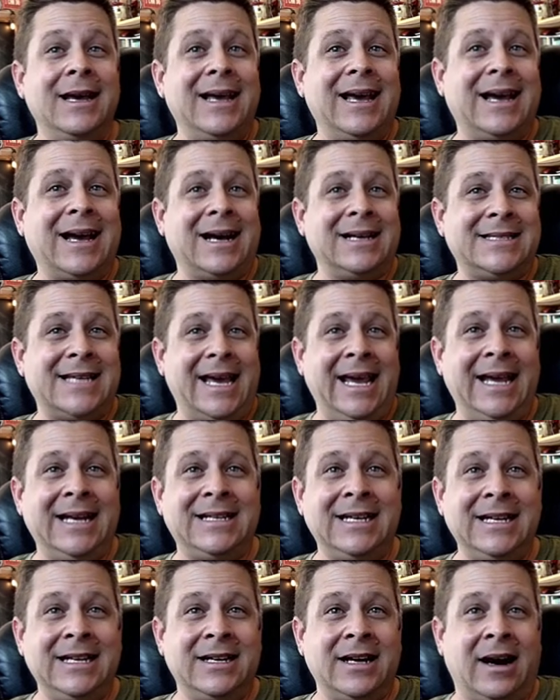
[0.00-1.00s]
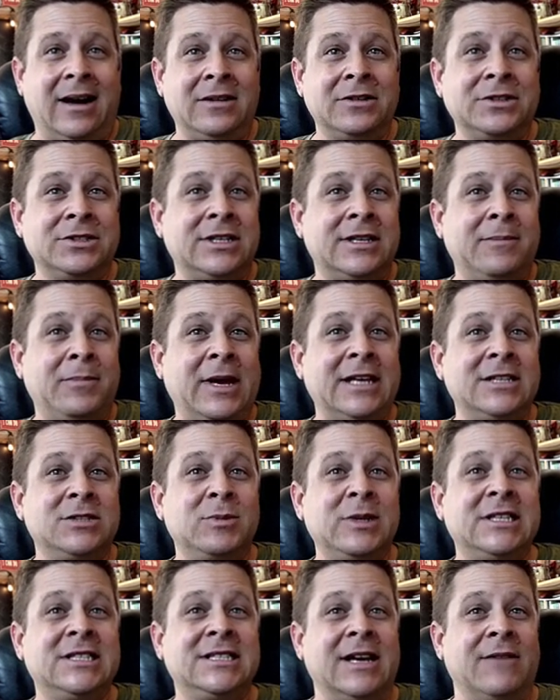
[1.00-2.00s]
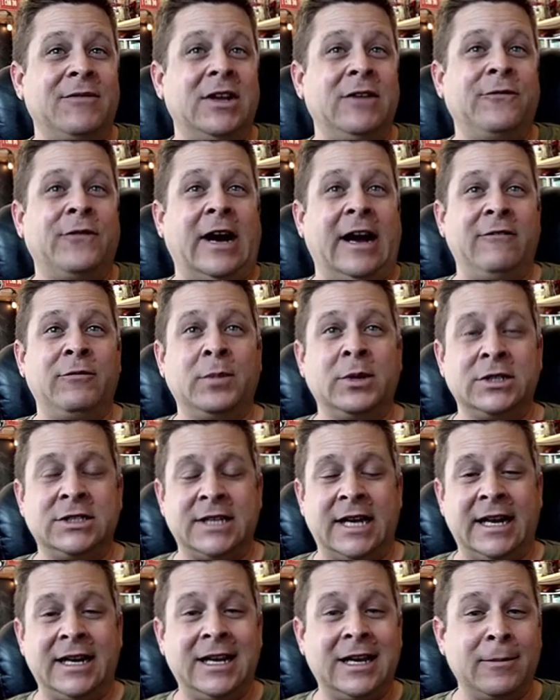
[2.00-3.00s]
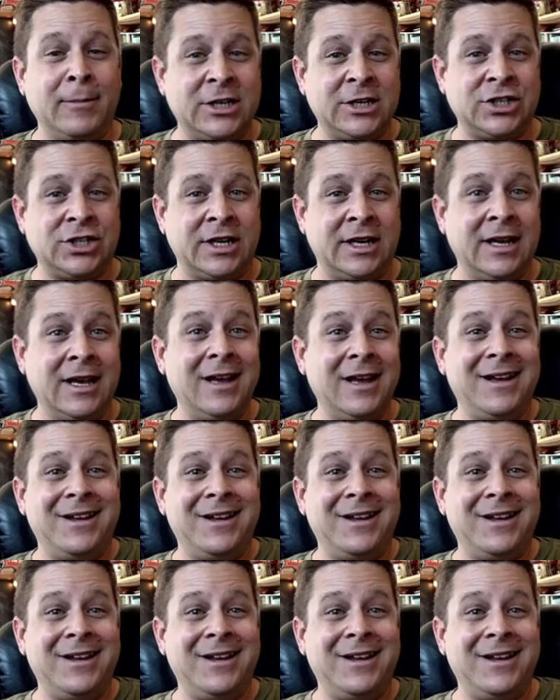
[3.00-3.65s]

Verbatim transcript: It costs $18 and it pays me 75% commission.